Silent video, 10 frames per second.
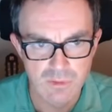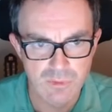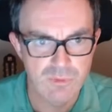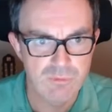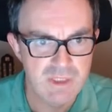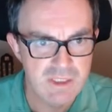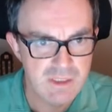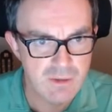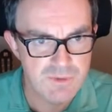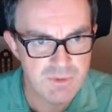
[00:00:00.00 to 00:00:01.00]
3
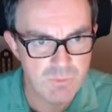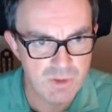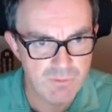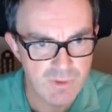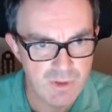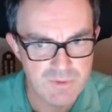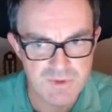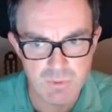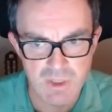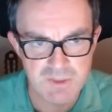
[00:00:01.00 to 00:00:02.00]
goes in one of those
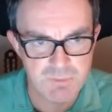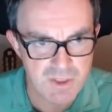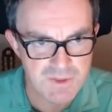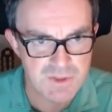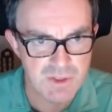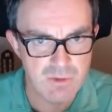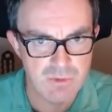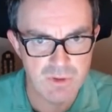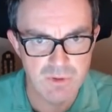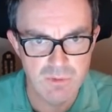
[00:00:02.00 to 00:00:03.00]
squares by
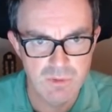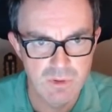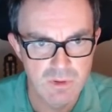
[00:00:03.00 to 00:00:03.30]
Sudoku.